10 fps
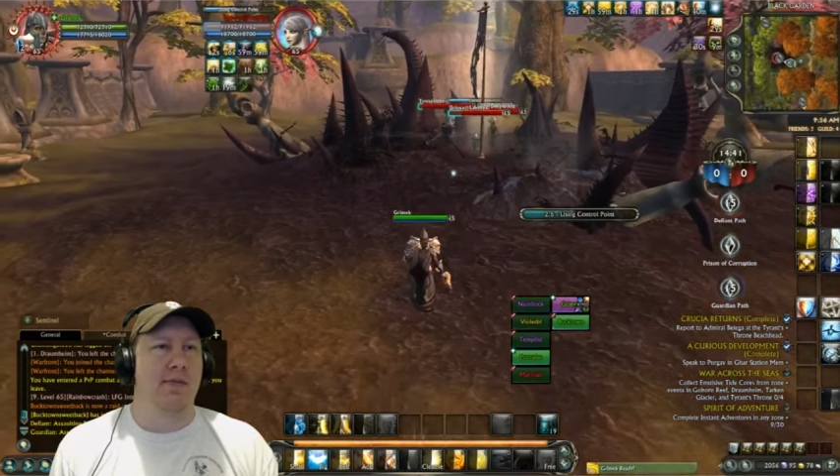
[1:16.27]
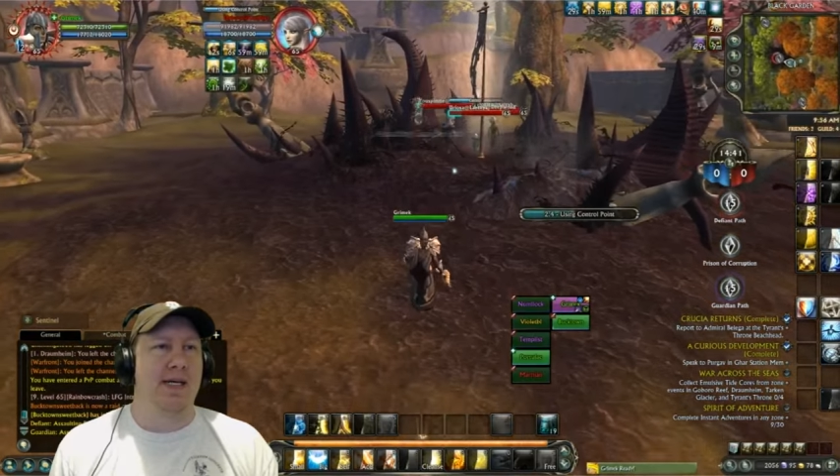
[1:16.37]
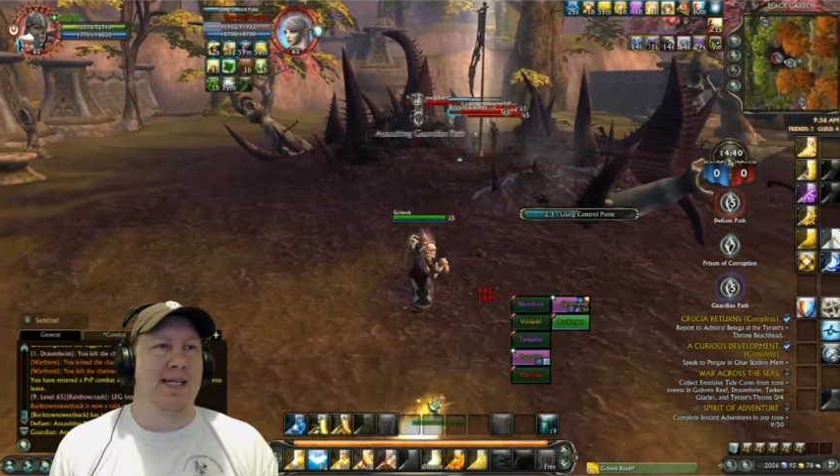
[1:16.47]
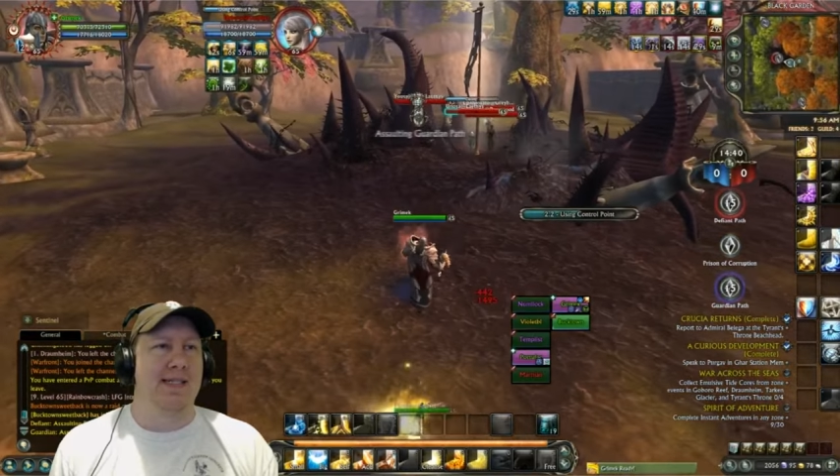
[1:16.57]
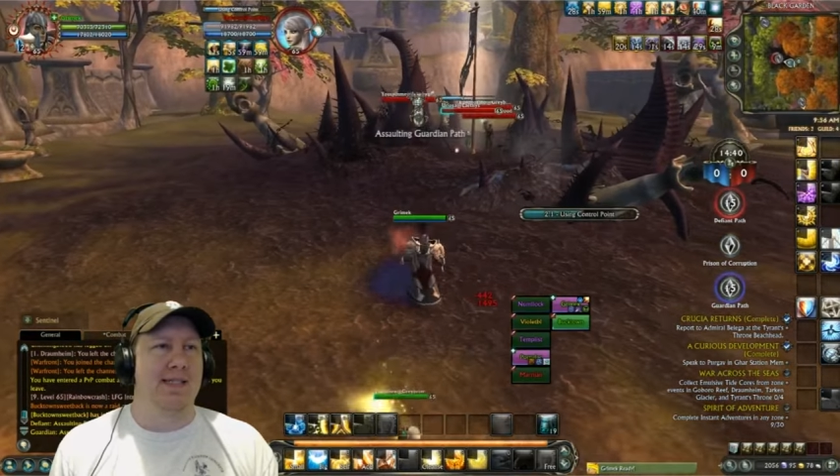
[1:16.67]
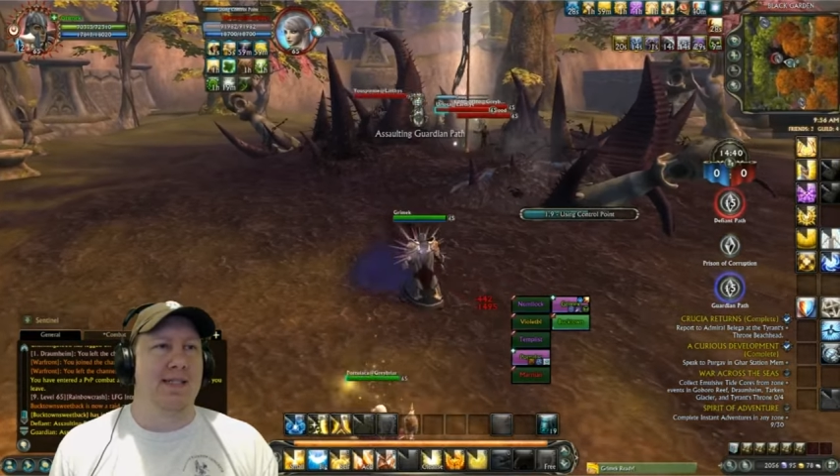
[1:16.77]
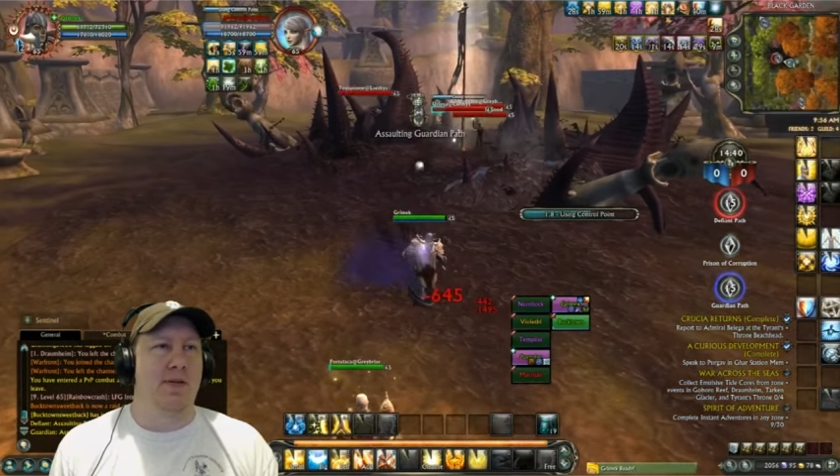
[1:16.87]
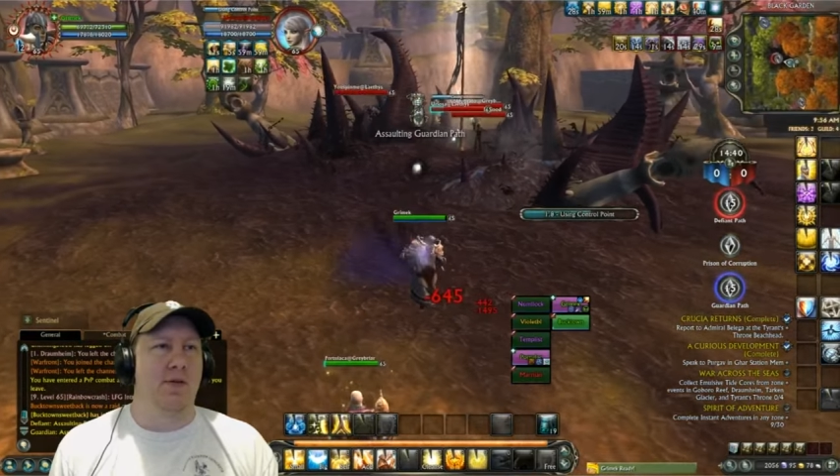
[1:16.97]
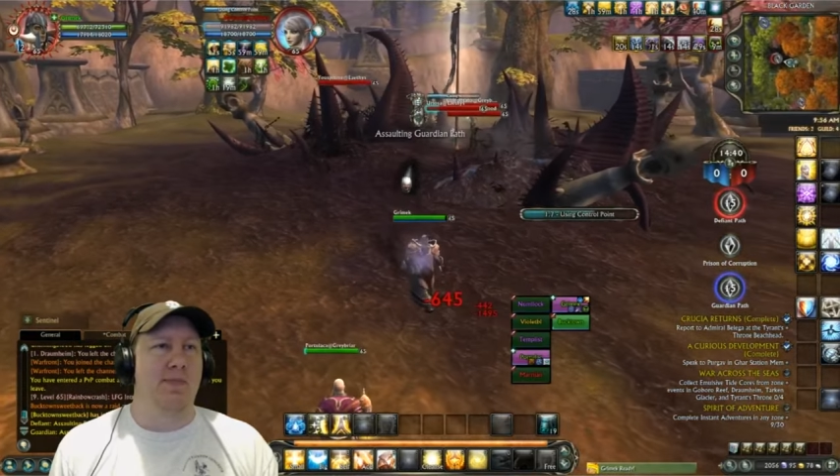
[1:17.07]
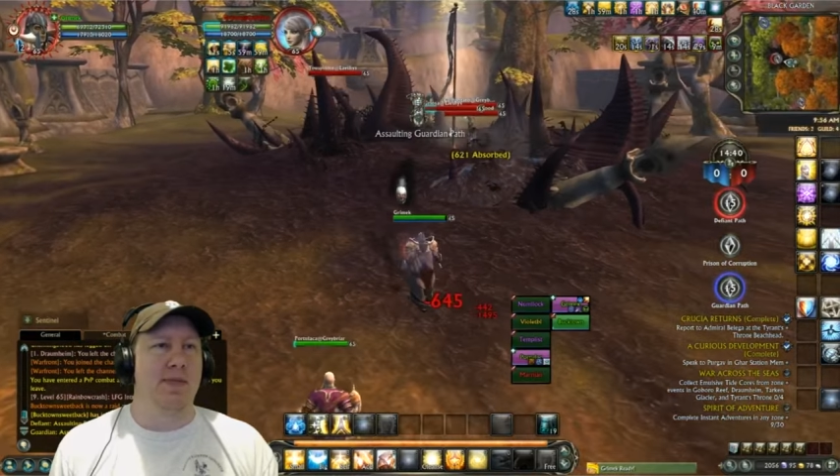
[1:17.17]
Uh, let's
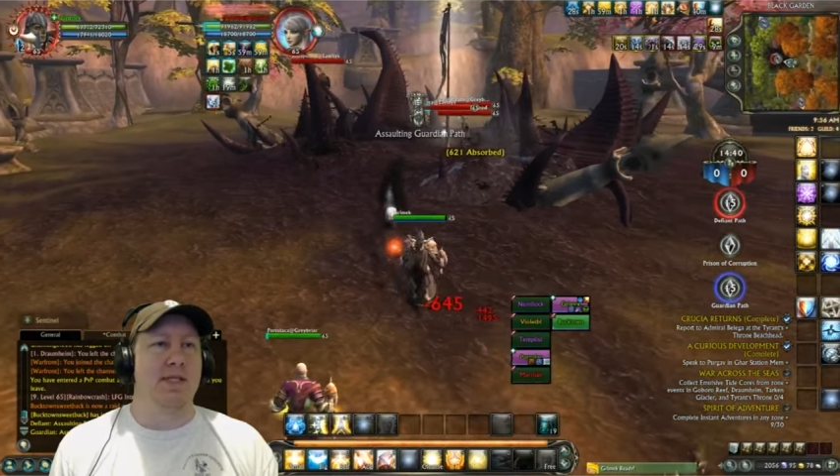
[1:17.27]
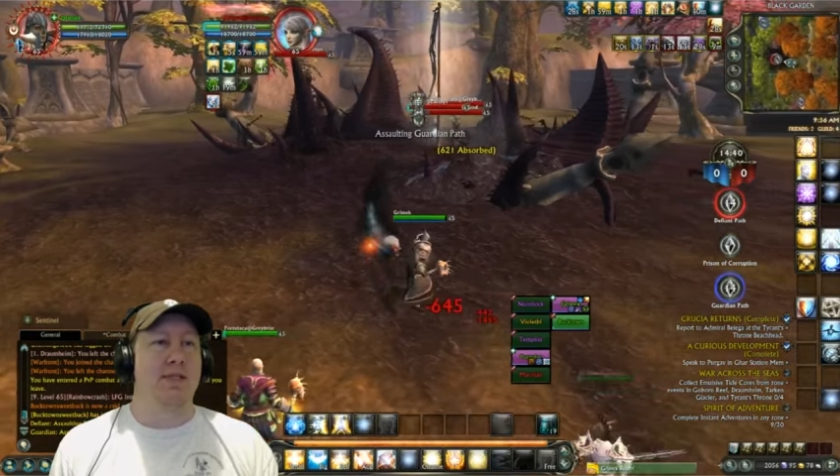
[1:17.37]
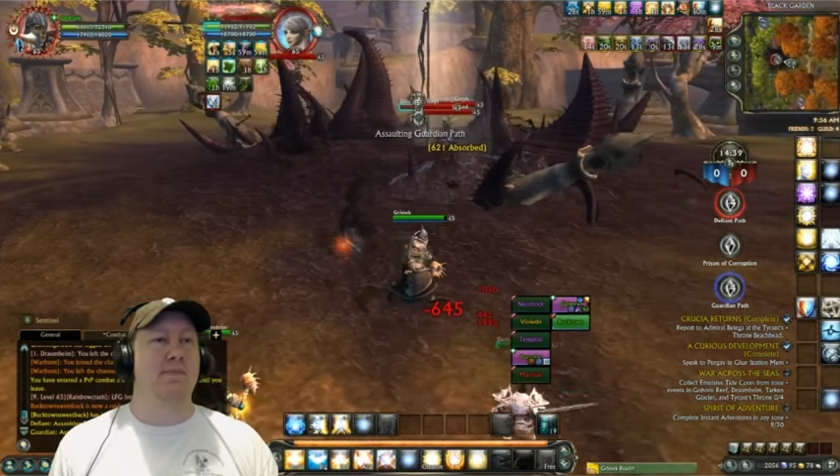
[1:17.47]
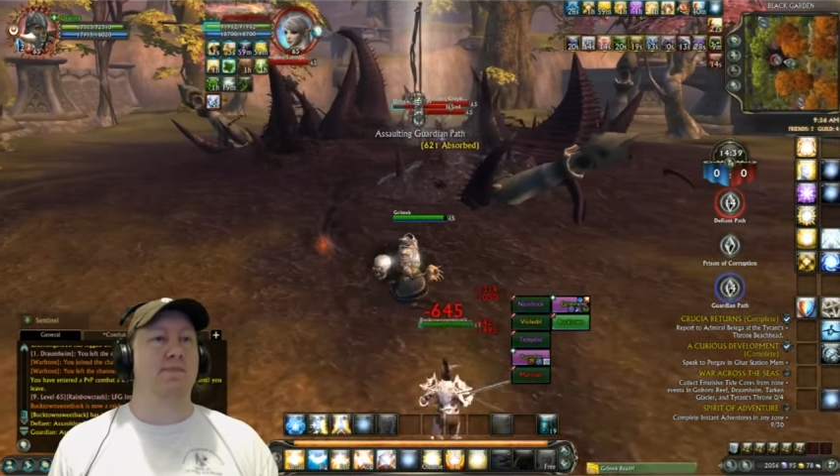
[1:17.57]
interrupt this.